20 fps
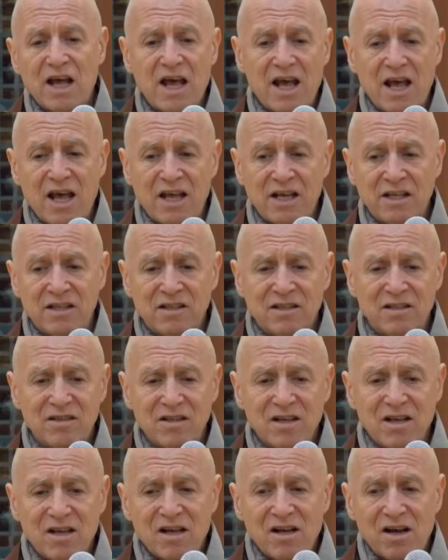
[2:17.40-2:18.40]
and
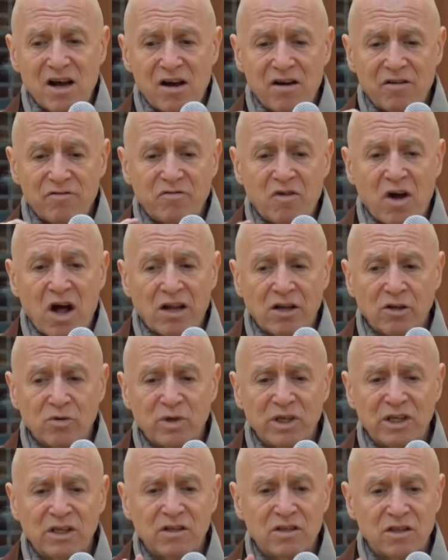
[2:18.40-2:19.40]

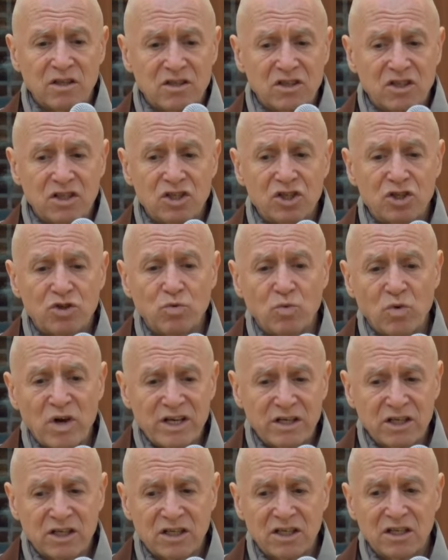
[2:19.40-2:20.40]
following the
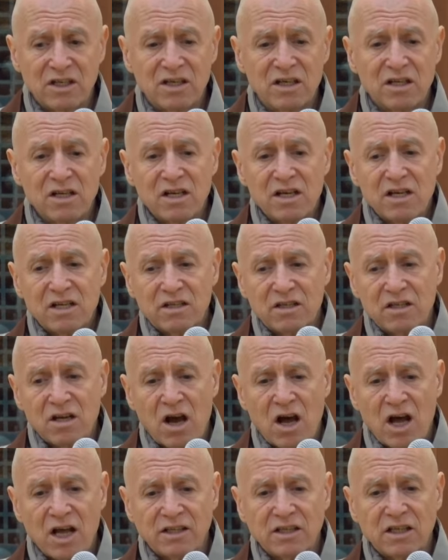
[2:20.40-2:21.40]
situation,
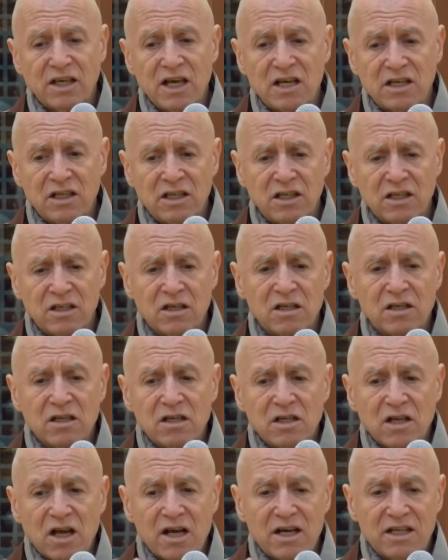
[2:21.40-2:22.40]
not getting
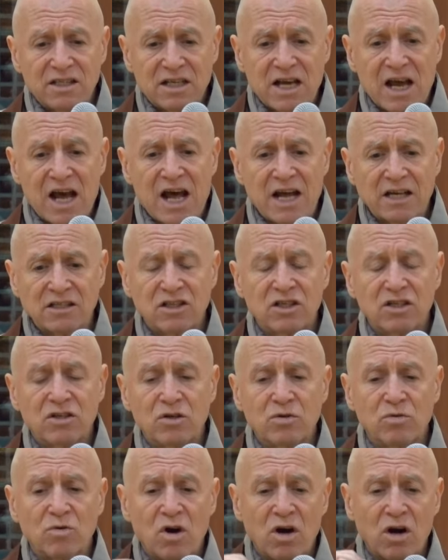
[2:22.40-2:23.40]
attached
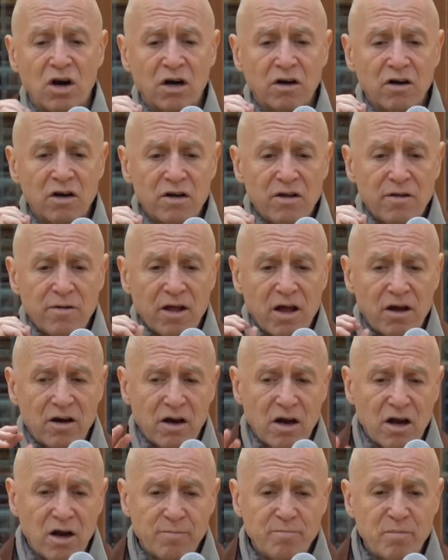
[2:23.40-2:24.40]
to our
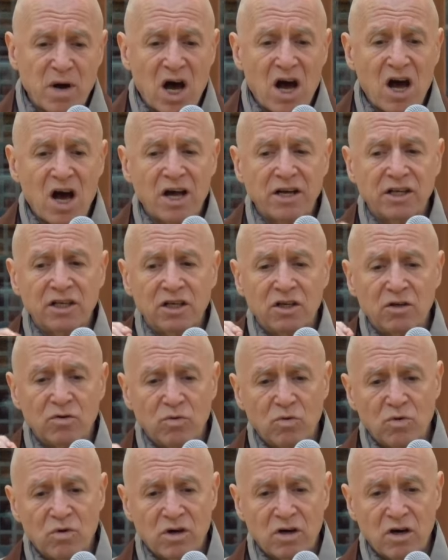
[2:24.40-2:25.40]
body
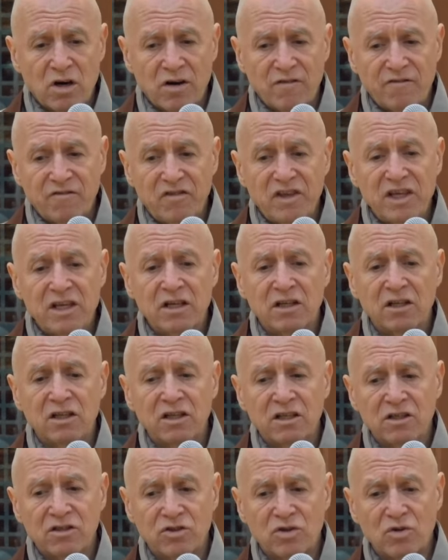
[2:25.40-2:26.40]
or our
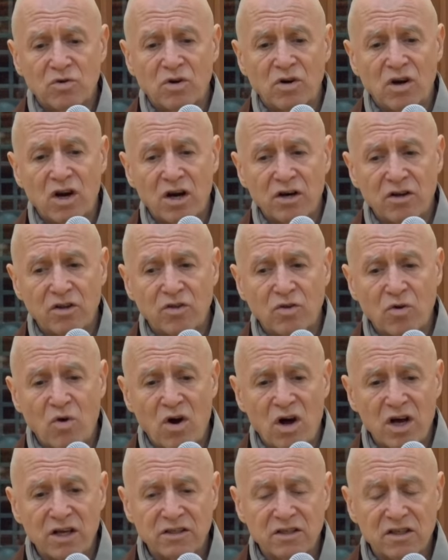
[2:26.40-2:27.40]
feelings or our
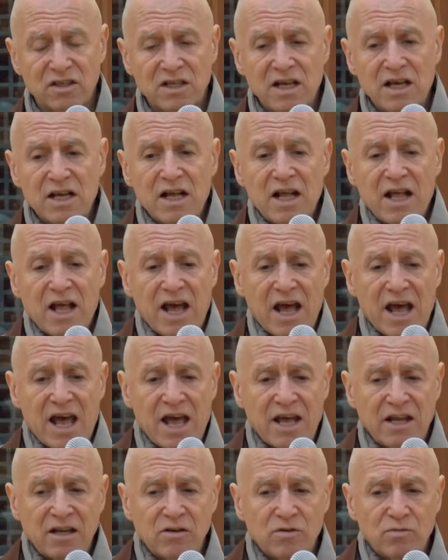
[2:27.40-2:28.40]
thoughts.
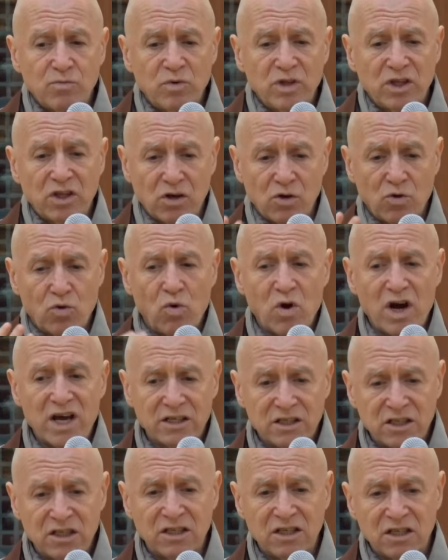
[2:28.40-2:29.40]
And with a
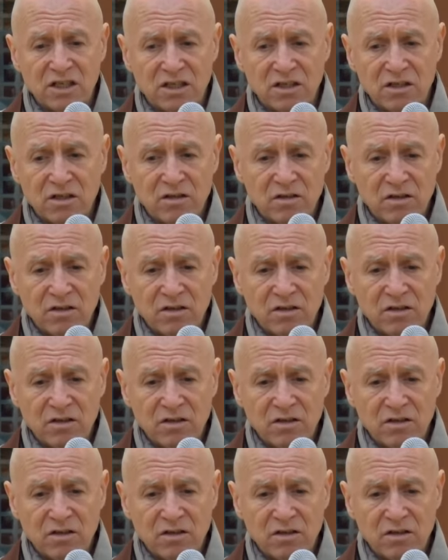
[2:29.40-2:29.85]
question,